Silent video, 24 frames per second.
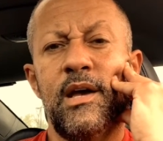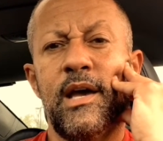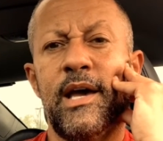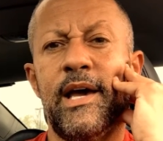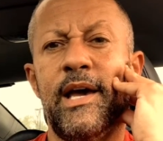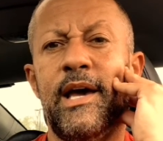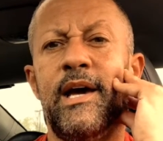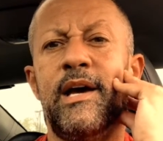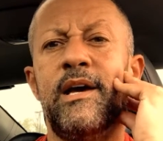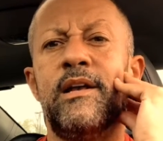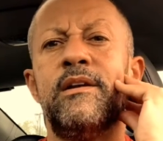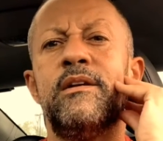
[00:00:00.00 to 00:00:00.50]

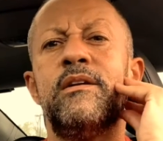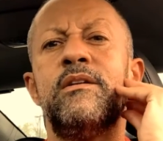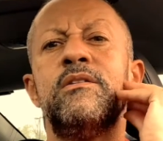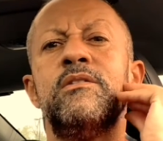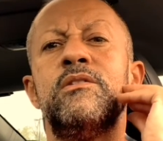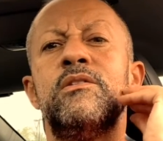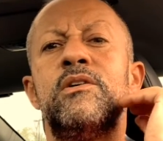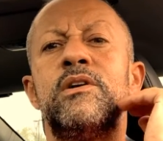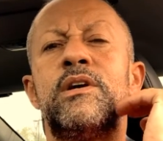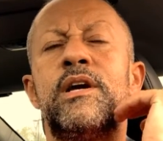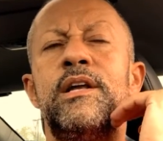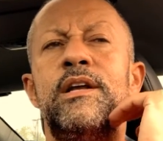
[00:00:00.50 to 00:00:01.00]
And
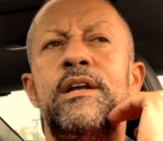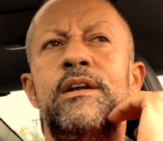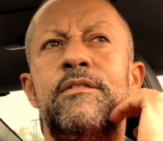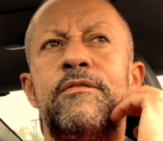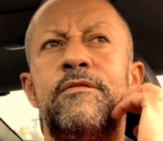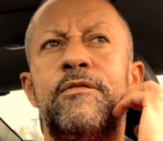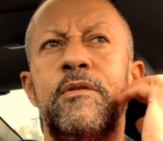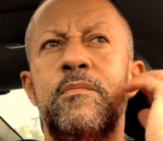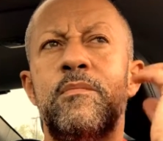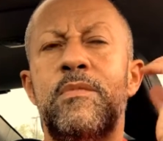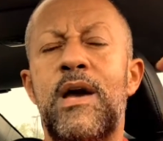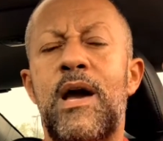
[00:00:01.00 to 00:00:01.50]
look at it
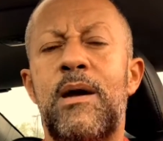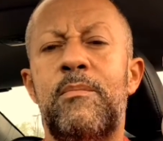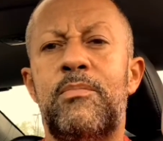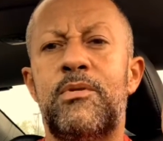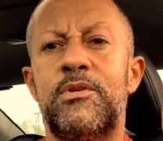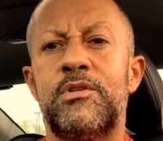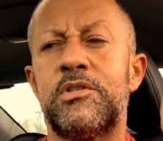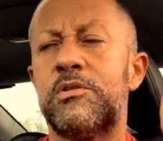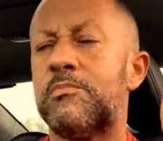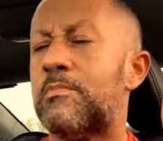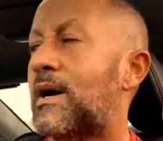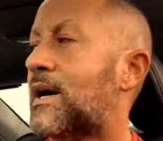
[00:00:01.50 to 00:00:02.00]
from that
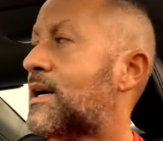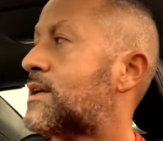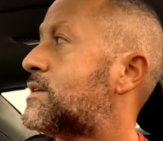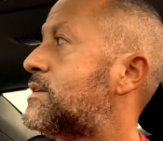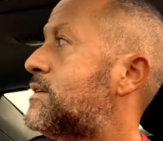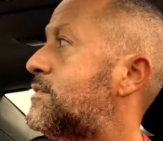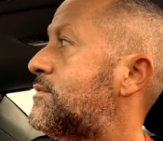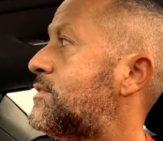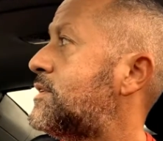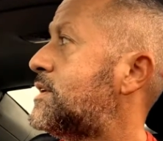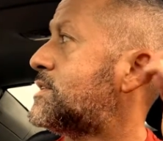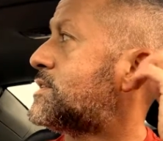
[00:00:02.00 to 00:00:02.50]

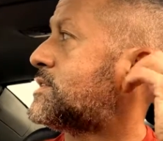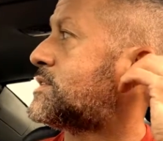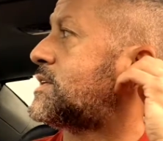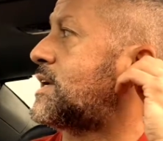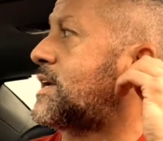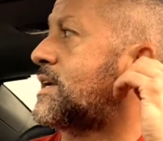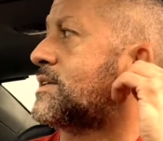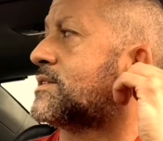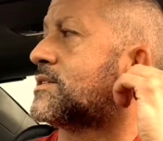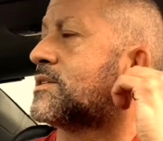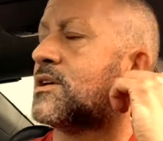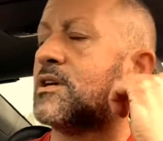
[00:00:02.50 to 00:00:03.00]
perspective. Let's
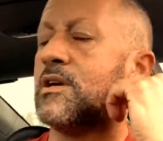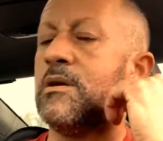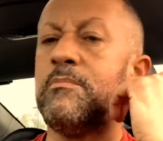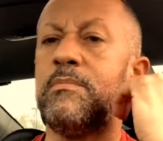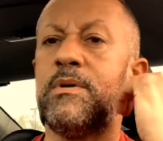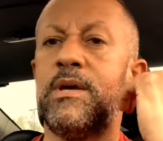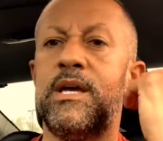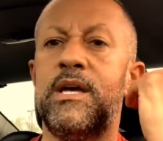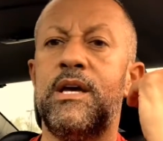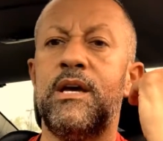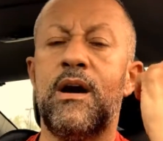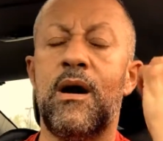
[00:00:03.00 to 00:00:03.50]
say it's going to
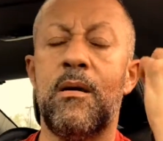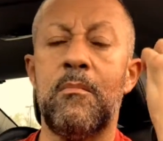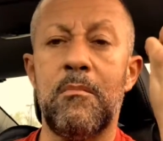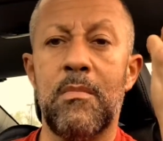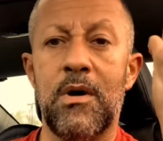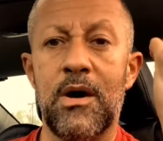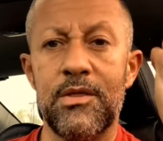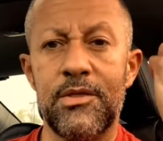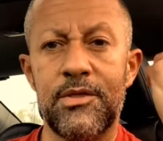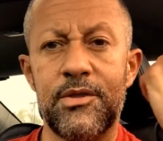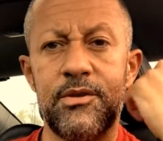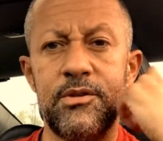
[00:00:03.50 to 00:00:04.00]
be a
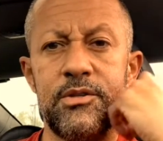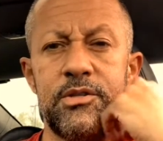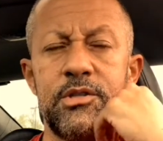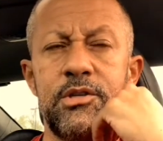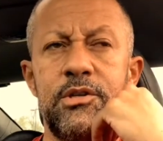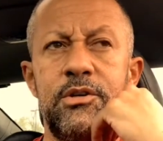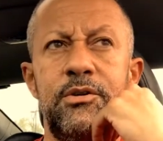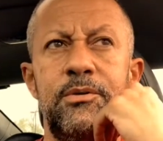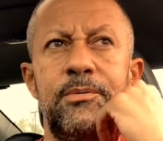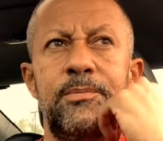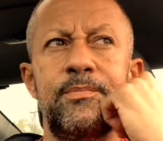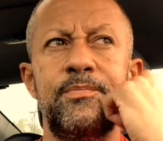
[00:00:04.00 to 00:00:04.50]
month or
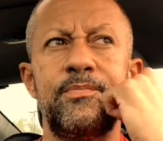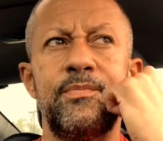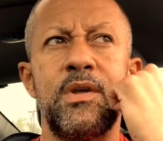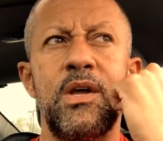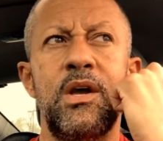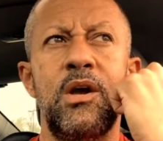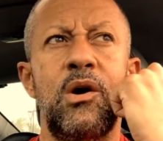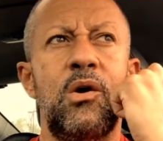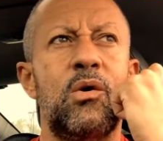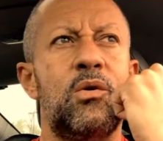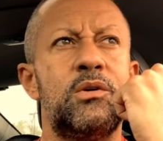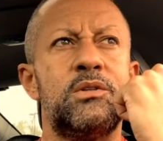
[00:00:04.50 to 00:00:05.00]
two,
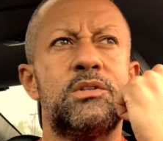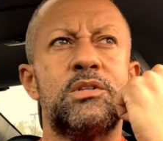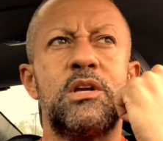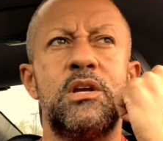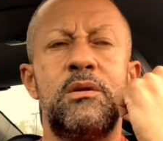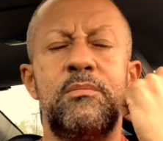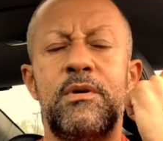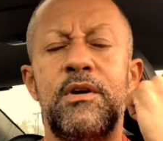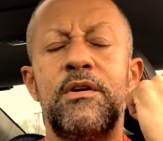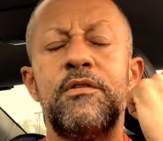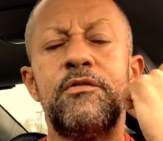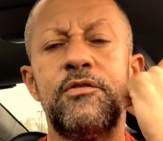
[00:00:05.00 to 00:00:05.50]
or it's
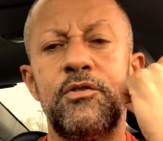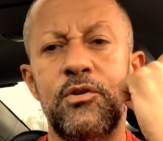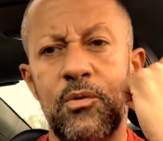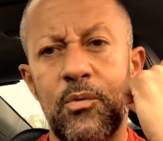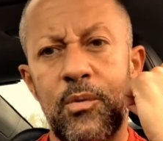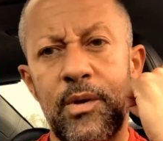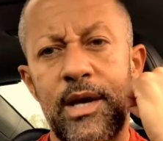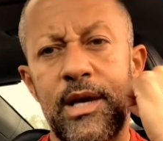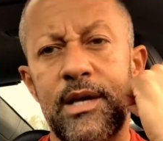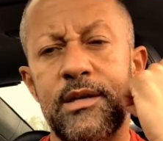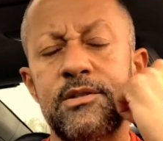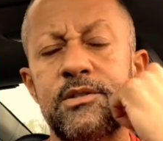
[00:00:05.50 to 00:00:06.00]
going to be a few
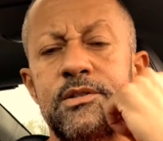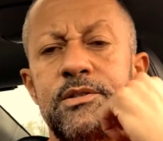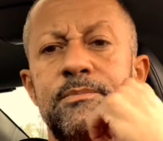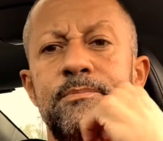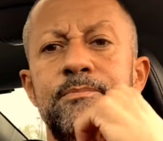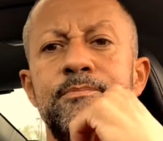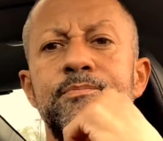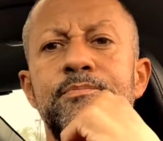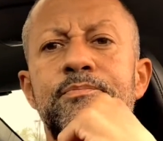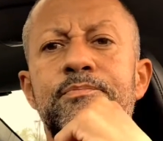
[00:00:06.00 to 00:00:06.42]
weeks.